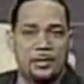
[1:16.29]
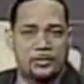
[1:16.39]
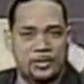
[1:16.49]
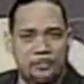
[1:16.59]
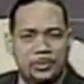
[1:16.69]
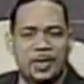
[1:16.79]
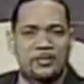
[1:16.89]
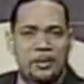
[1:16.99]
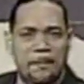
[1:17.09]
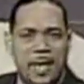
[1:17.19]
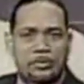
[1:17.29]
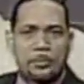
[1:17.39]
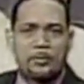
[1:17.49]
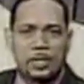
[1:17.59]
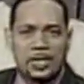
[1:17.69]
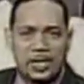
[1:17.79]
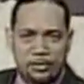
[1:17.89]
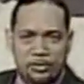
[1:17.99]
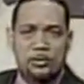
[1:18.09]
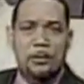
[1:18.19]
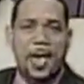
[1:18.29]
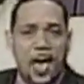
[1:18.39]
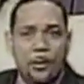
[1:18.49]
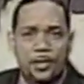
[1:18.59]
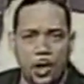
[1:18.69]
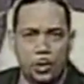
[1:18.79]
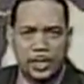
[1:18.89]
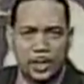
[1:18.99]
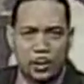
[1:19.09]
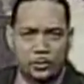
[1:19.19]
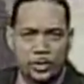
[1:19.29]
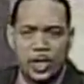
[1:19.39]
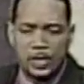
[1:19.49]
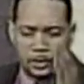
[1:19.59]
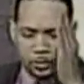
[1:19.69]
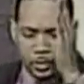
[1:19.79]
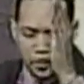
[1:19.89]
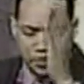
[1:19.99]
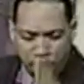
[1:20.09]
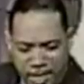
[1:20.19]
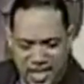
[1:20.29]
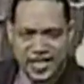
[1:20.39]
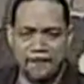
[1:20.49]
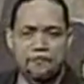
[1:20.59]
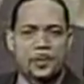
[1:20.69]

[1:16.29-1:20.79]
Something is about to be released through the power of the Holy Ghost that's going to break